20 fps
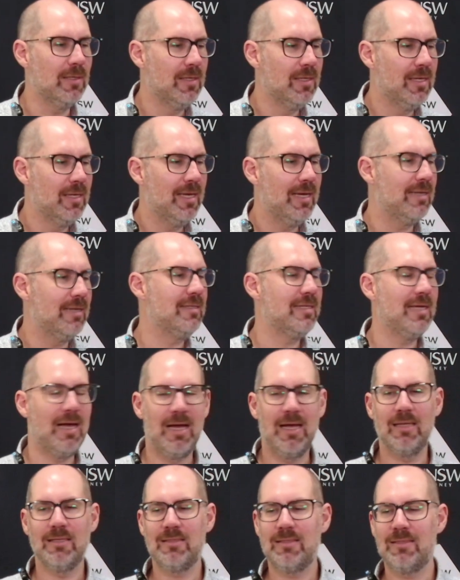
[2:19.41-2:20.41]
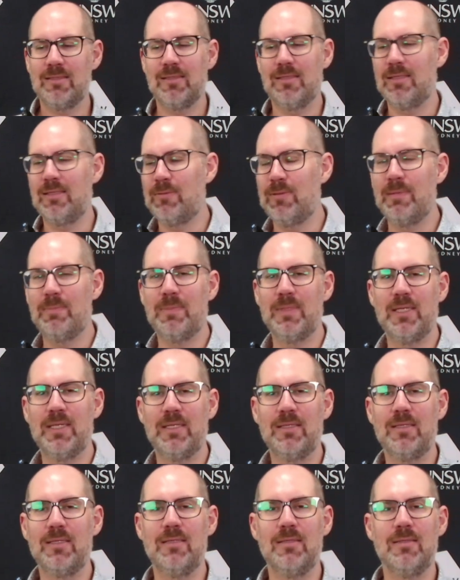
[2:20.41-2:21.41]
at tasks and
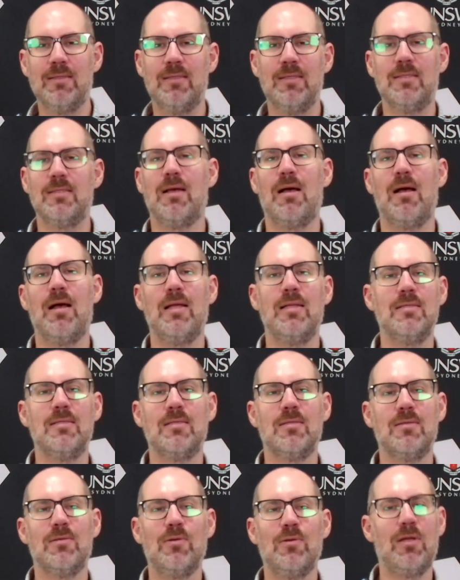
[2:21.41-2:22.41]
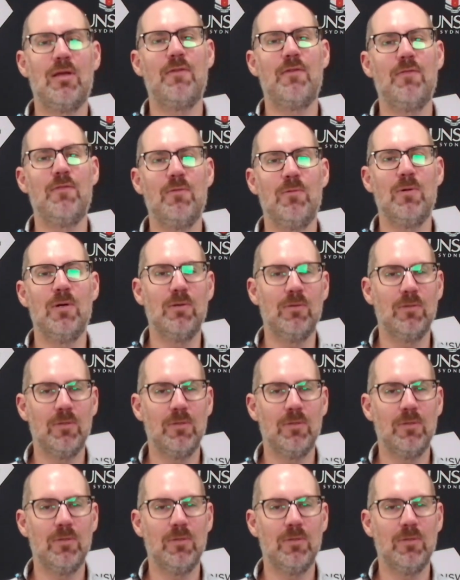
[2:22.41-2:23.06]
equipment and designs all over the world.